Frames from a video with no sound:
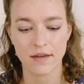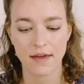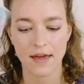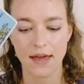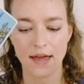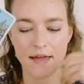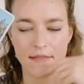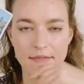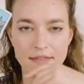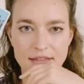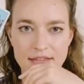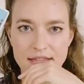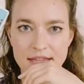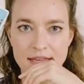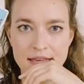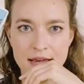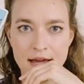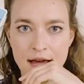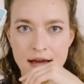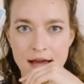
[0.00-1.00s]
And this
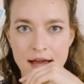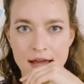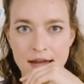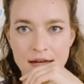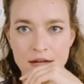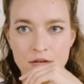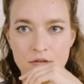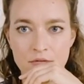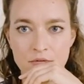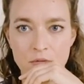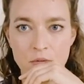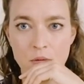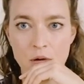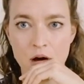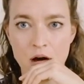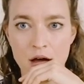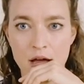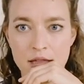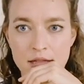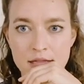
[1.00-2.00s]
Nine of
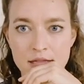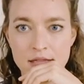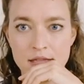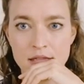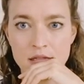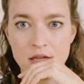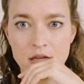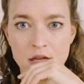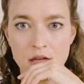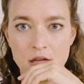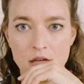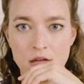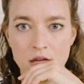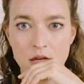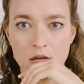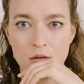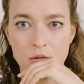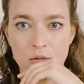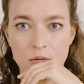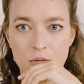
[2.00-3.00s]
Wands
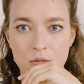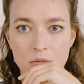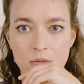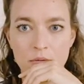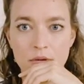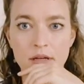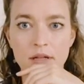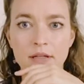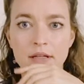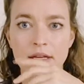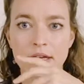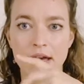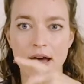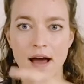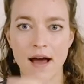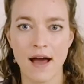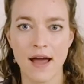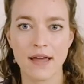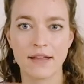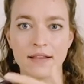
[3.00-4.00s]
really
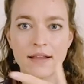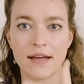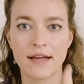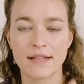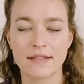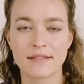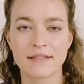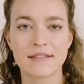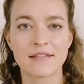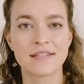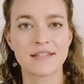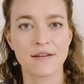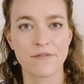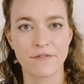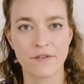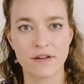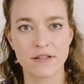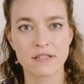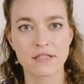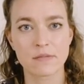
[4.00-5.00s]
highlights the
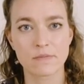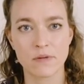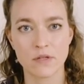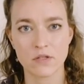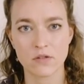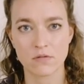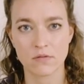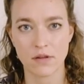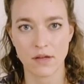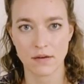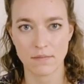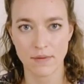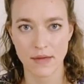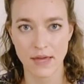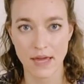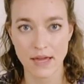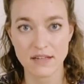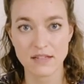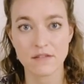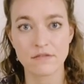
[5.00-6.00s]
difference between
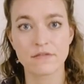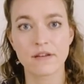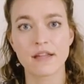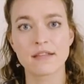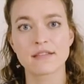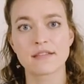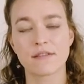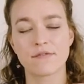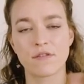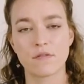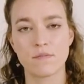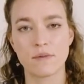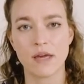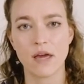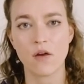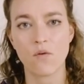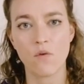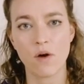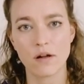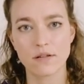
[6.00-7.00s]
being defensive and being
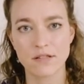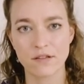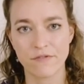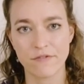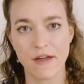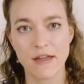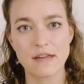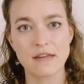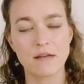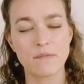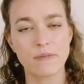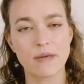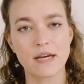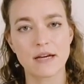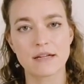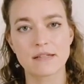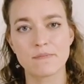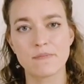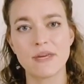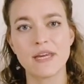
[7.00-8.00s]
well defended,
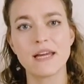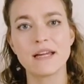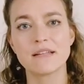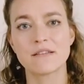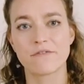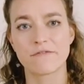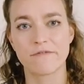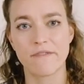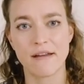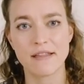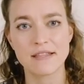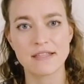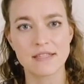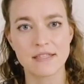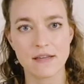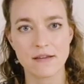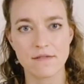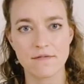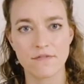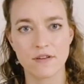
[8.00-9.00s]
because being
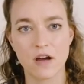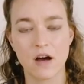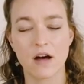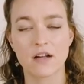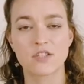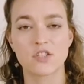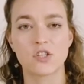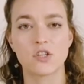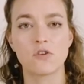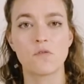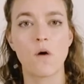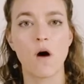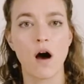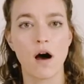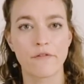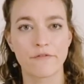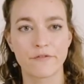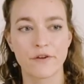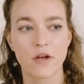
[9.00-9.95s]
defensive cuts you off